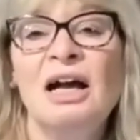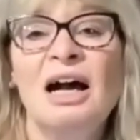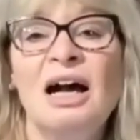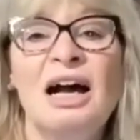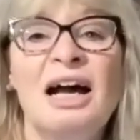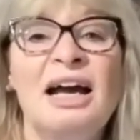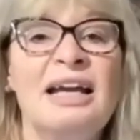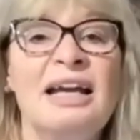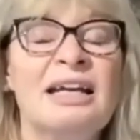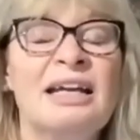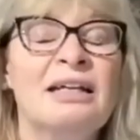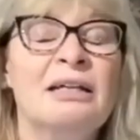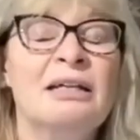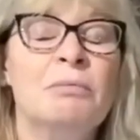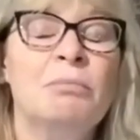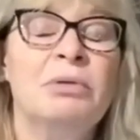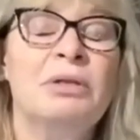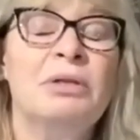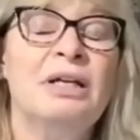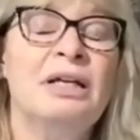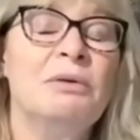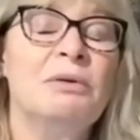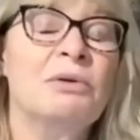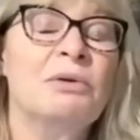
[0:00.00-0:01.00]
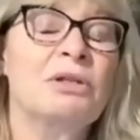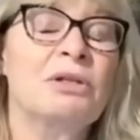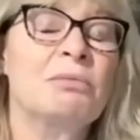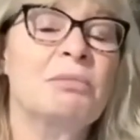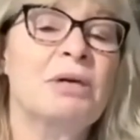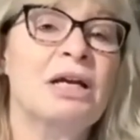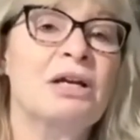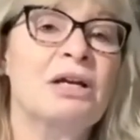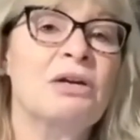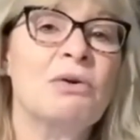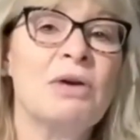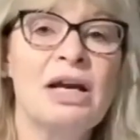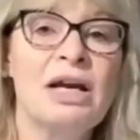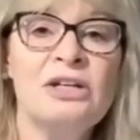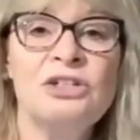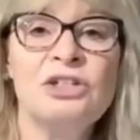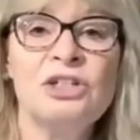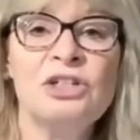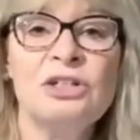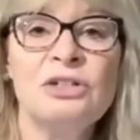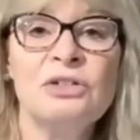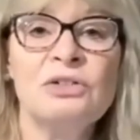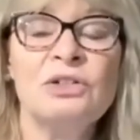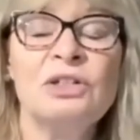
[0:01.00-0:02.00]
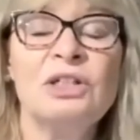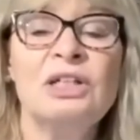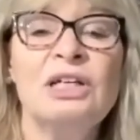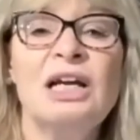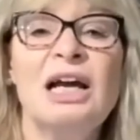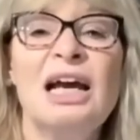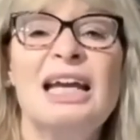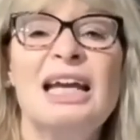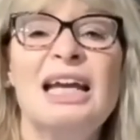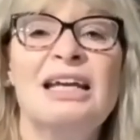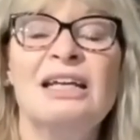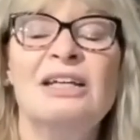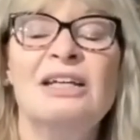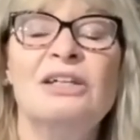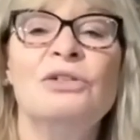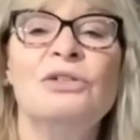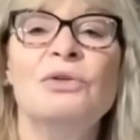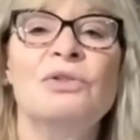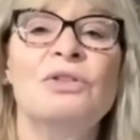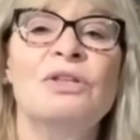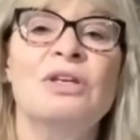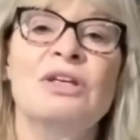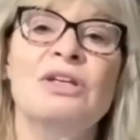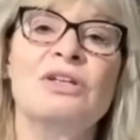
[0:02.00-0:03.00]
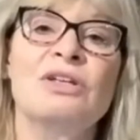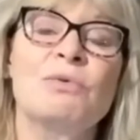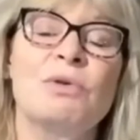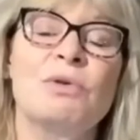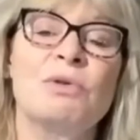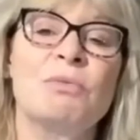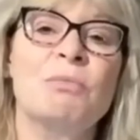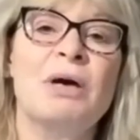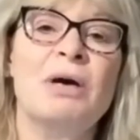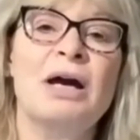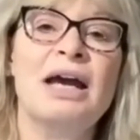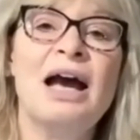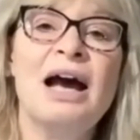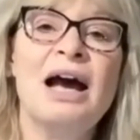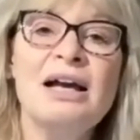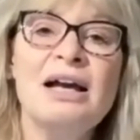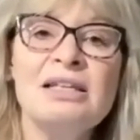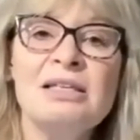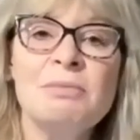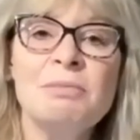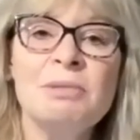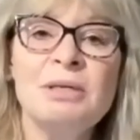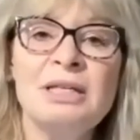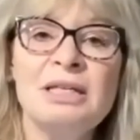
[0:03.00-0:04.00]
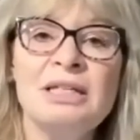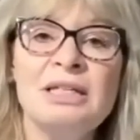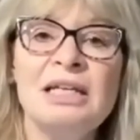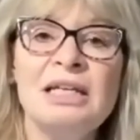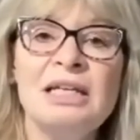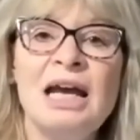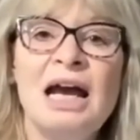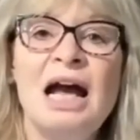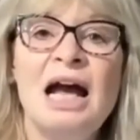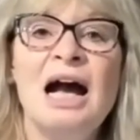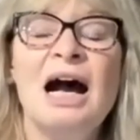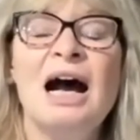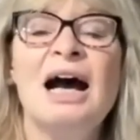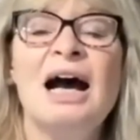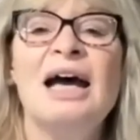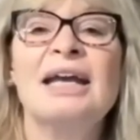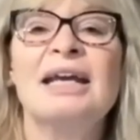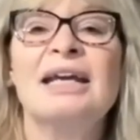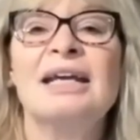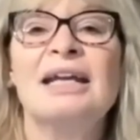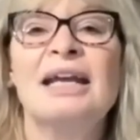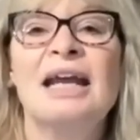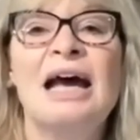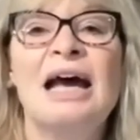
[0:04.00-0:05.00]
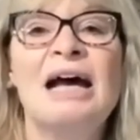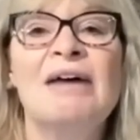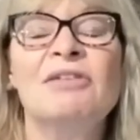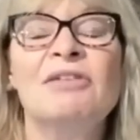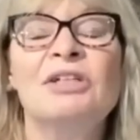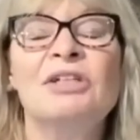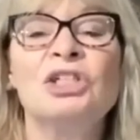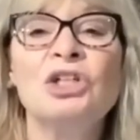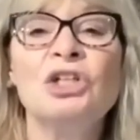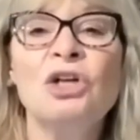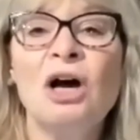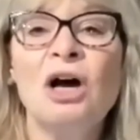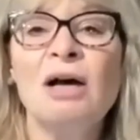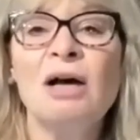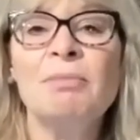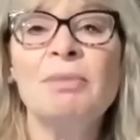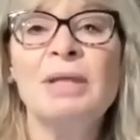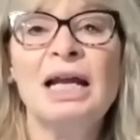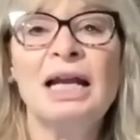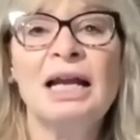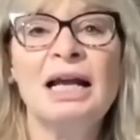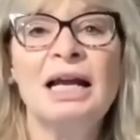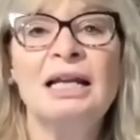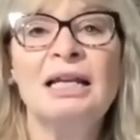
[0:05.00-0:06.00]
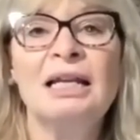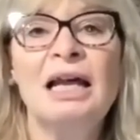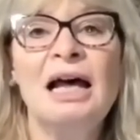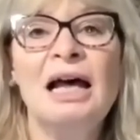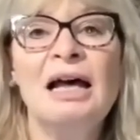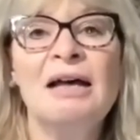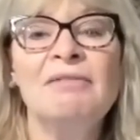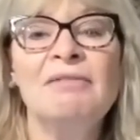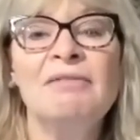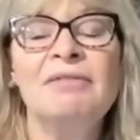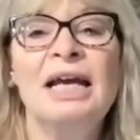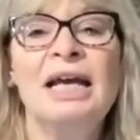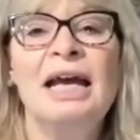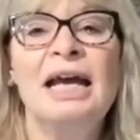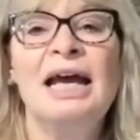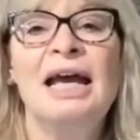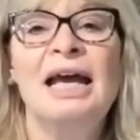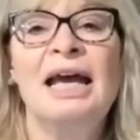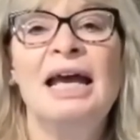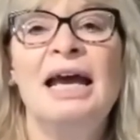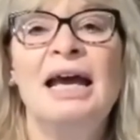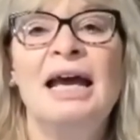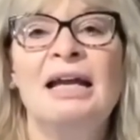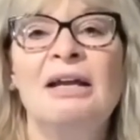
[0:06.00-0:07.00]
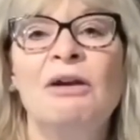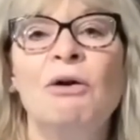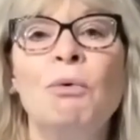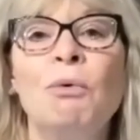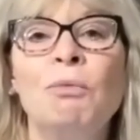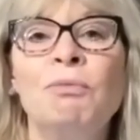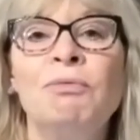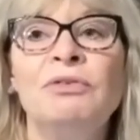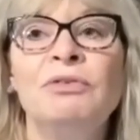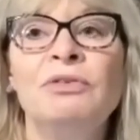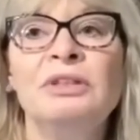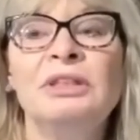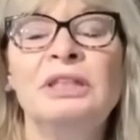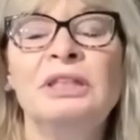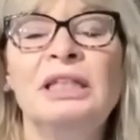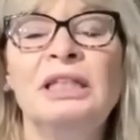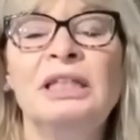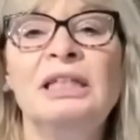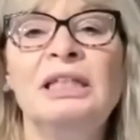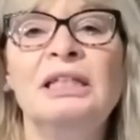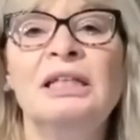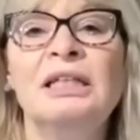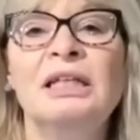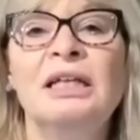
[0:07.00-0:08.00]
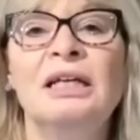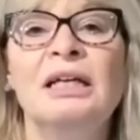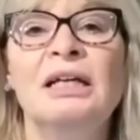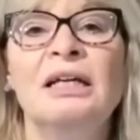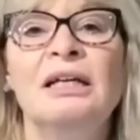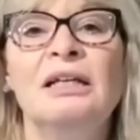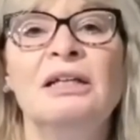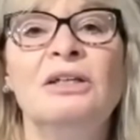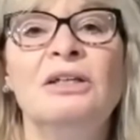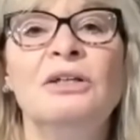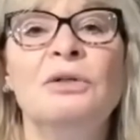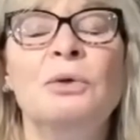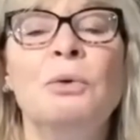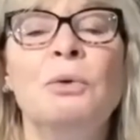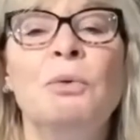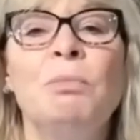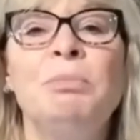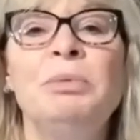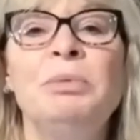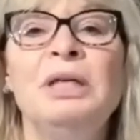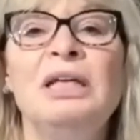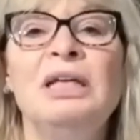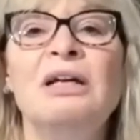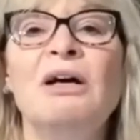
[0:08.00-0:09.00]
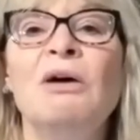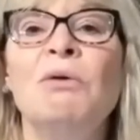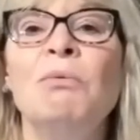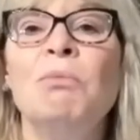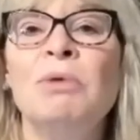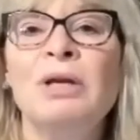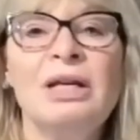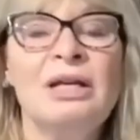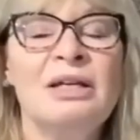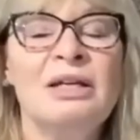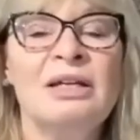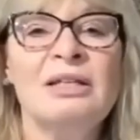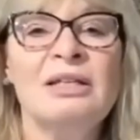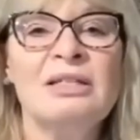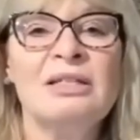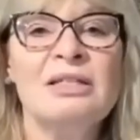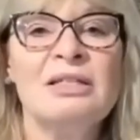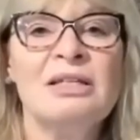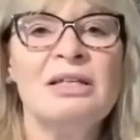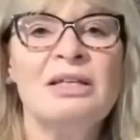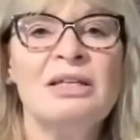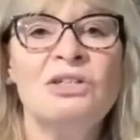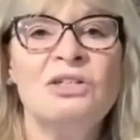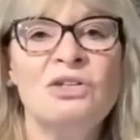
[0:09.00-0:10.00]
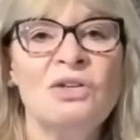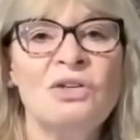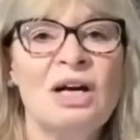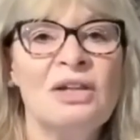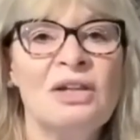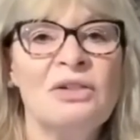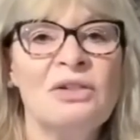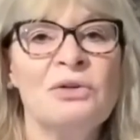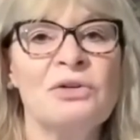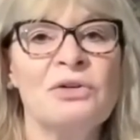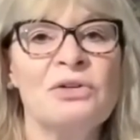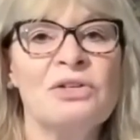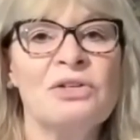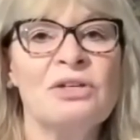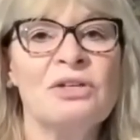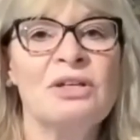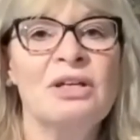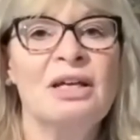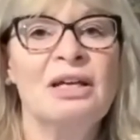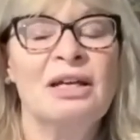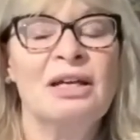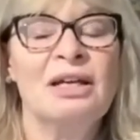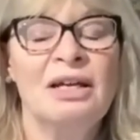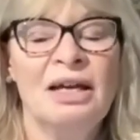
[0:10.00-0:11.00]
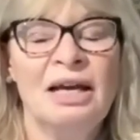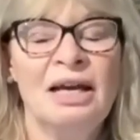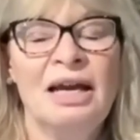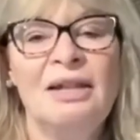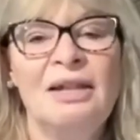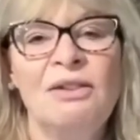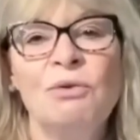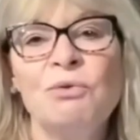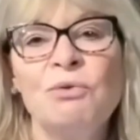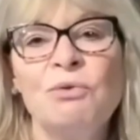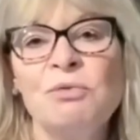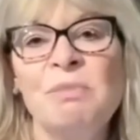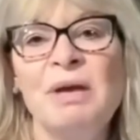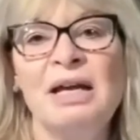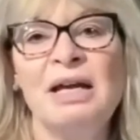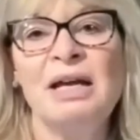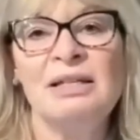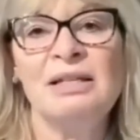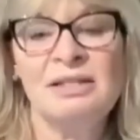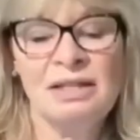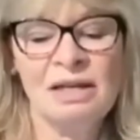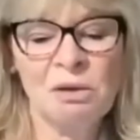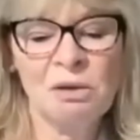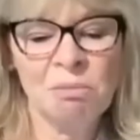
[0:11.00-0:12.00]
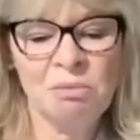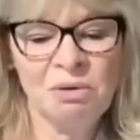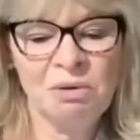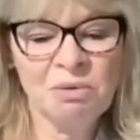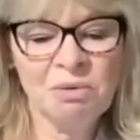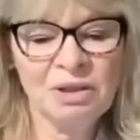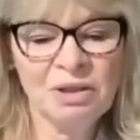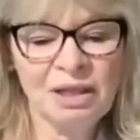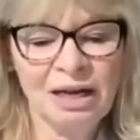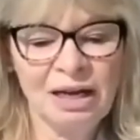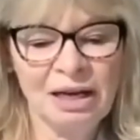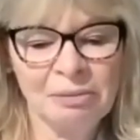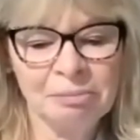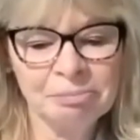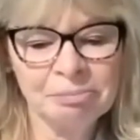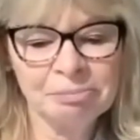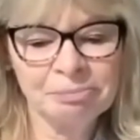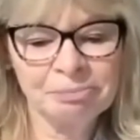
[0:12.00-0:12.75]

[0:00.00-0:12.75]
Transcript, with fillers: I can play with my grandchildren. I can do things with my husband. I can have a job that I love and hopefully, you know, be a witness to others. And those meds help me with that.